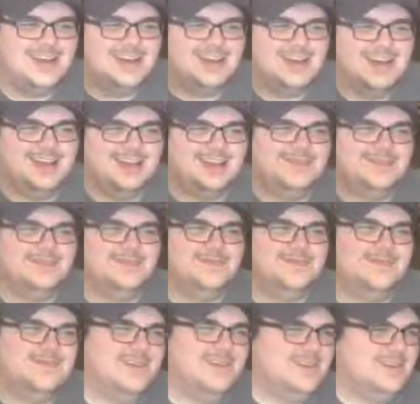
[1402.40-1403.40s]

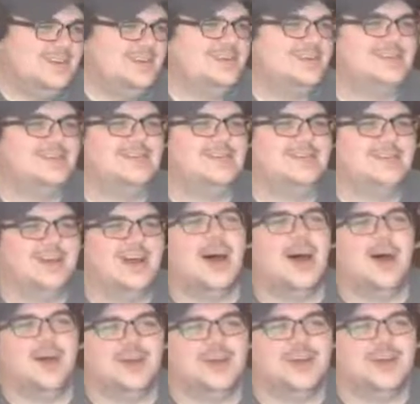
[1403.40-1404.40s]

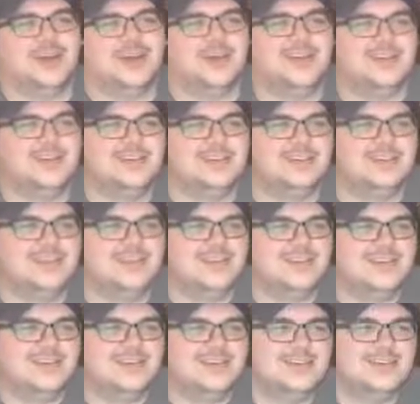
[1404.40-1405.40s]

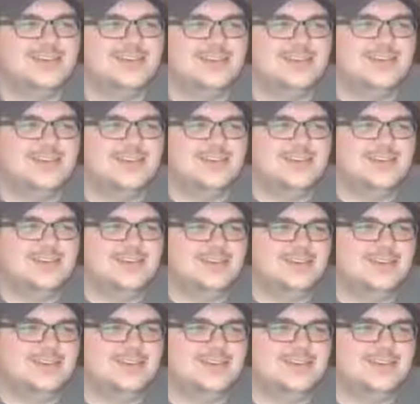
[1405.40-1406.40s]
[no speech]